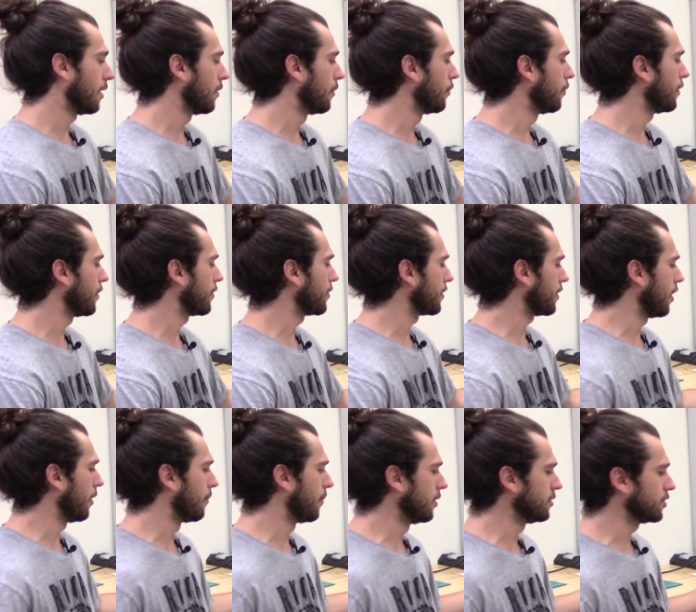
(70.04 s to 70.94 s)
with a
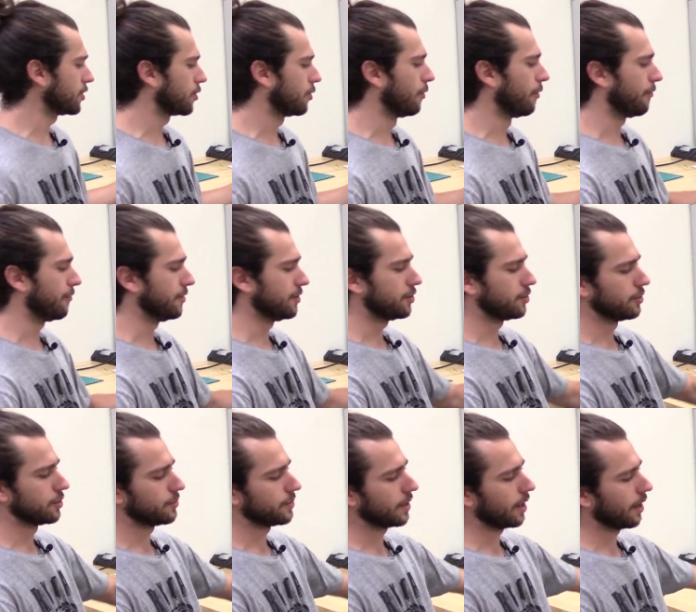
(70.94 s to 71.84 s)
bunch of cool
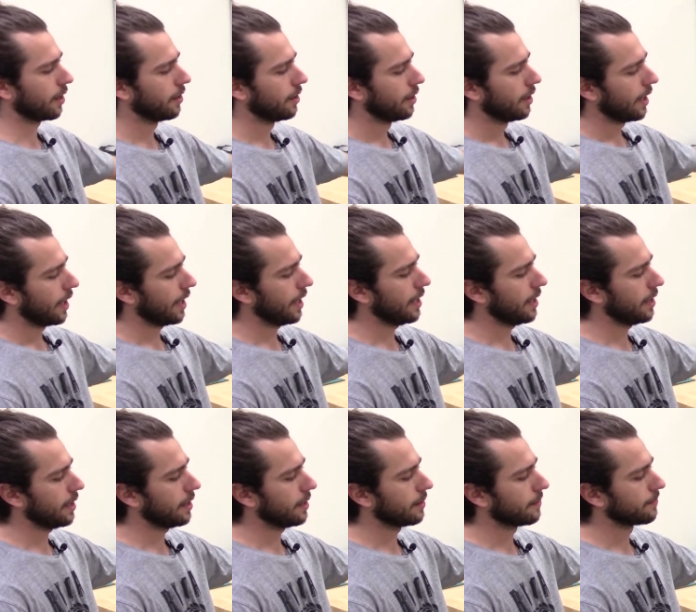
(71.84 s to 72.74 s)
features. We got
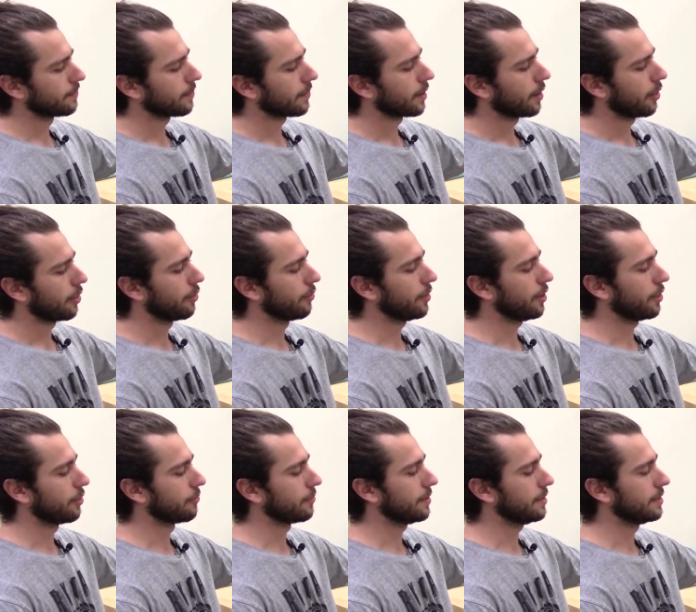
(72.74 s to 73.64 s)
a
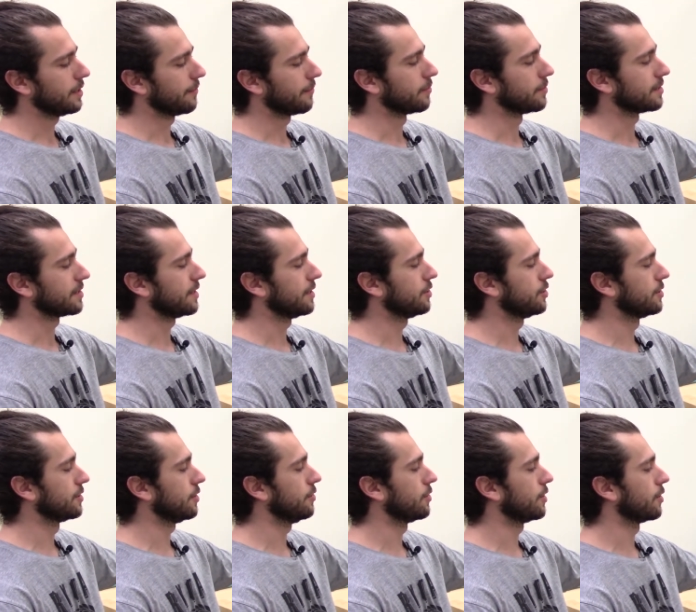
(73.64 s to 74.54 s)
33 different stitches
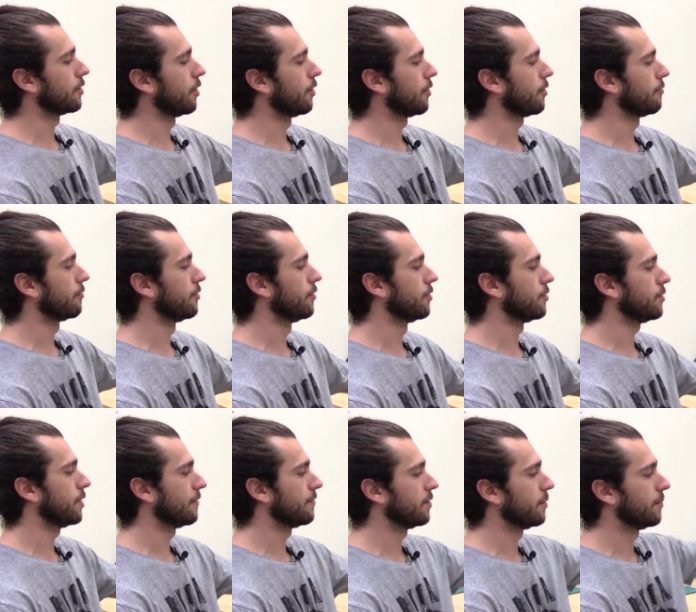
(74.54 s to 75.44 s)
that you can go through. You
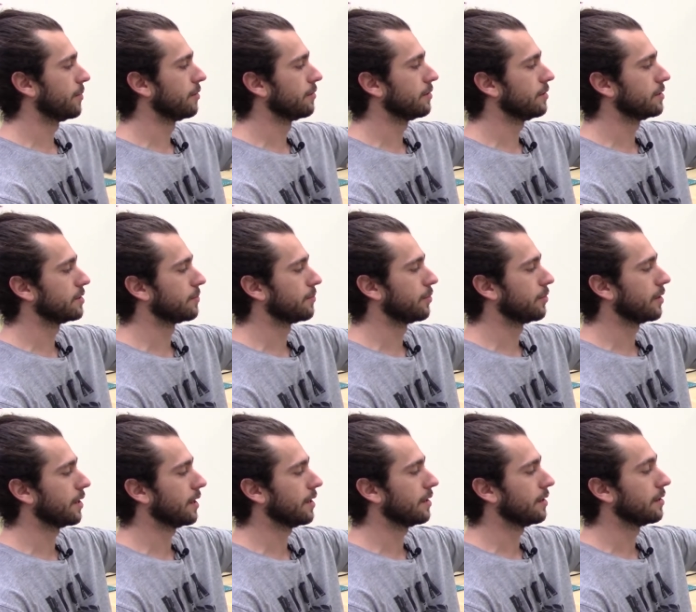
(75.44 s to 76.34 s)
have the ability to put
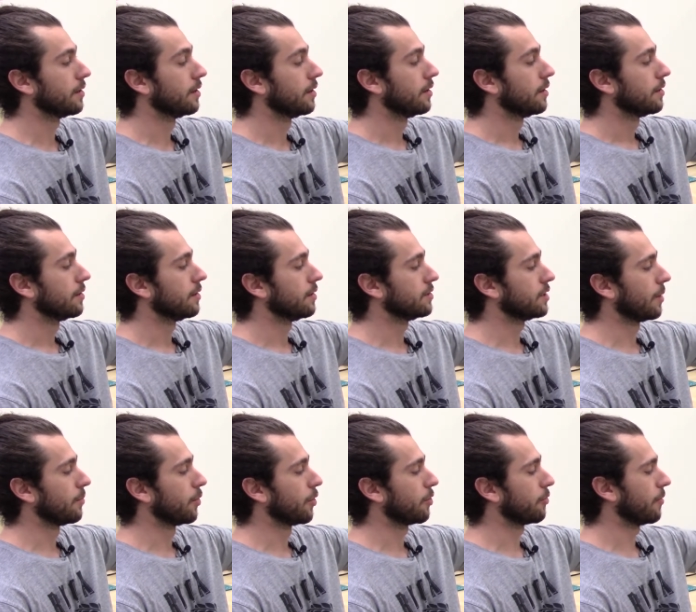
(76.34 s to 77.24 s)
a
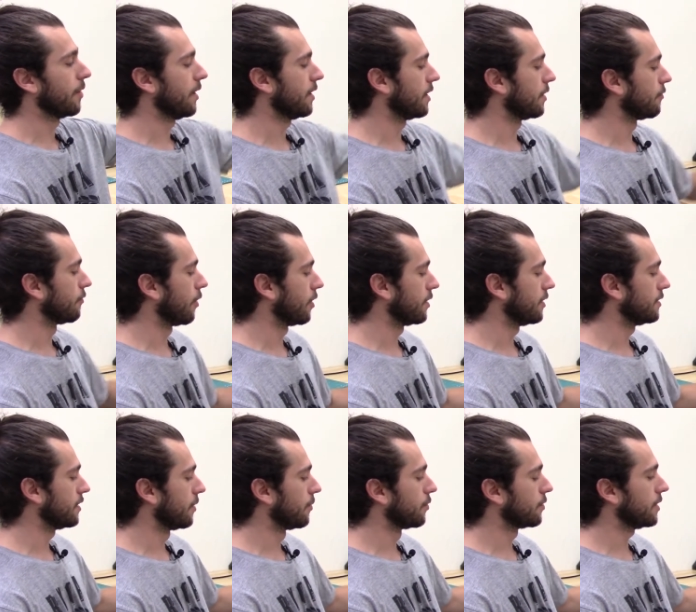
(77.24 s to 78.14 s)
double thread and run a
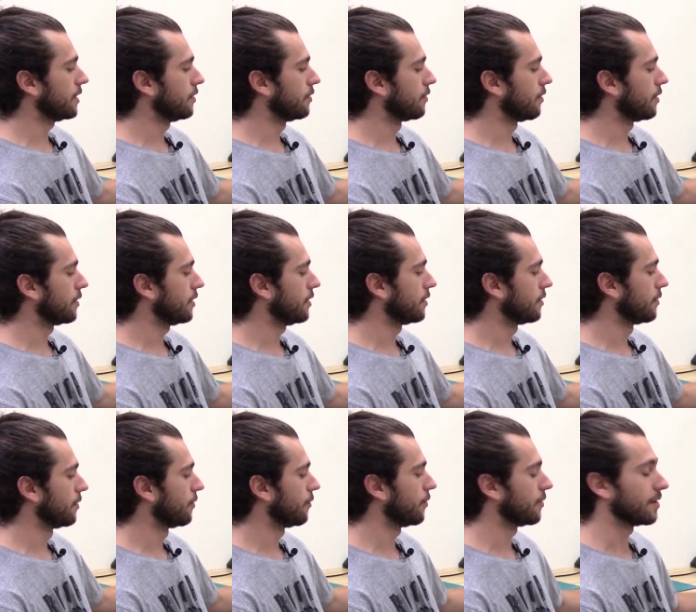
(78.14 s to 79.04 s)
double needle on
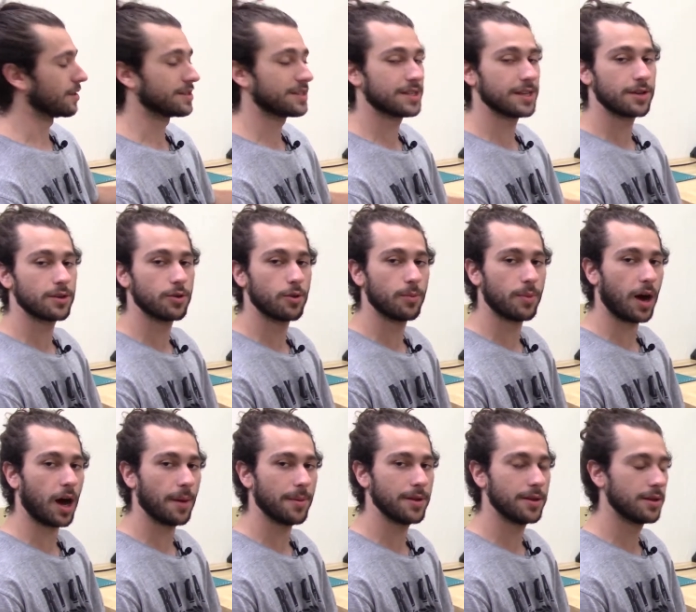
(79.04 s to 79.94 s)
here with a single
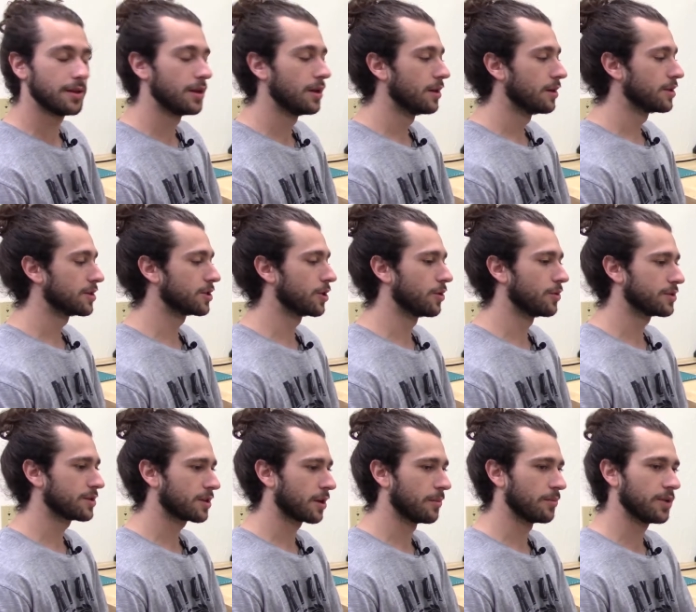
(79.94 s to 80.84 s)
bobbin, so
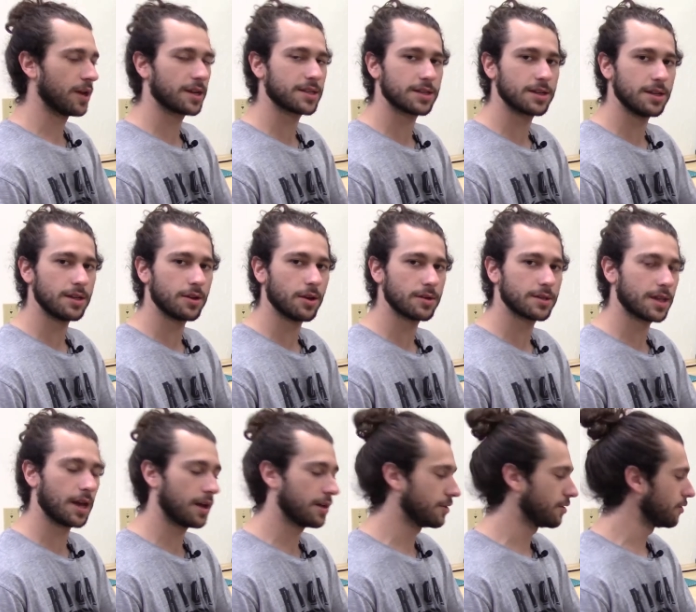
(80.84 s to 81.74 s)
complexity goes
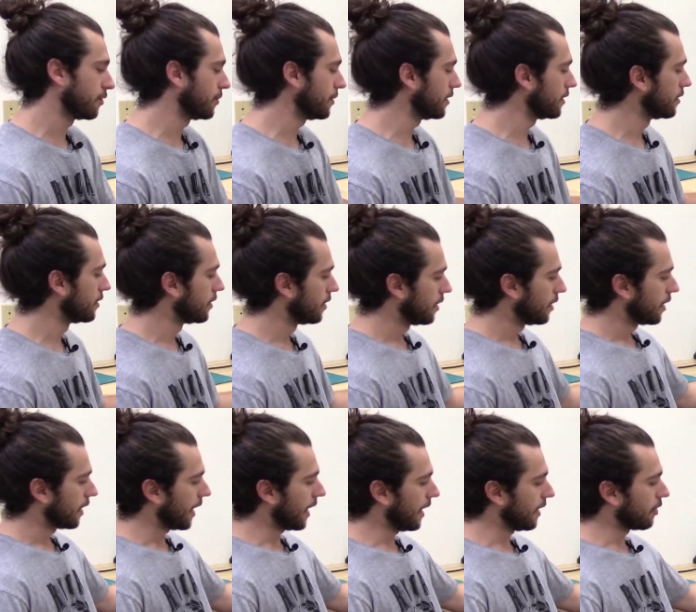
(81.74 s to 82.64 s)
down a little bit.
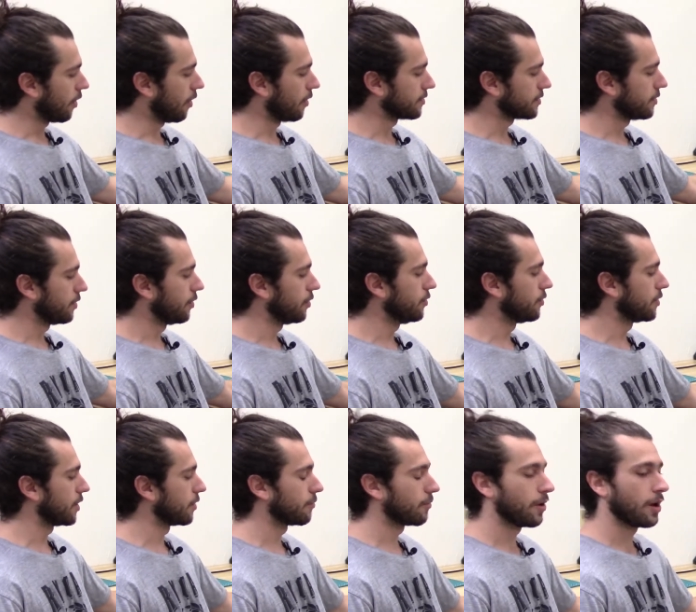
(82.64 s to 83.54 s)
And also you
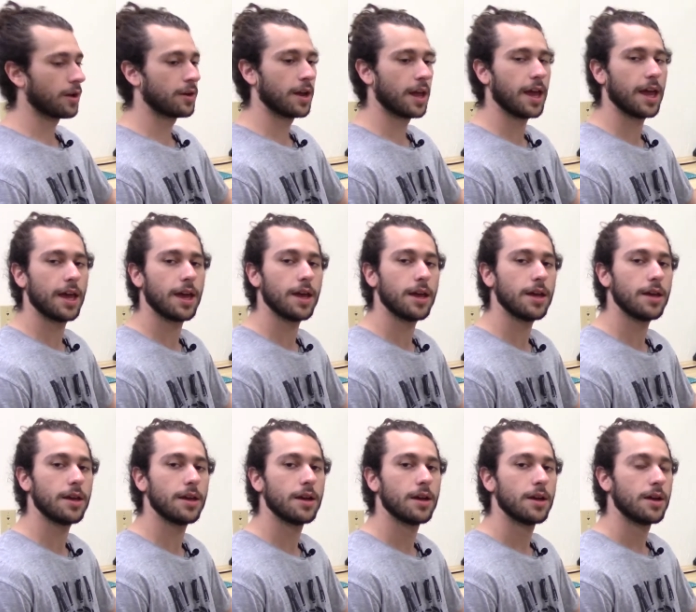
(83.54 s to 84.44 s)
can run a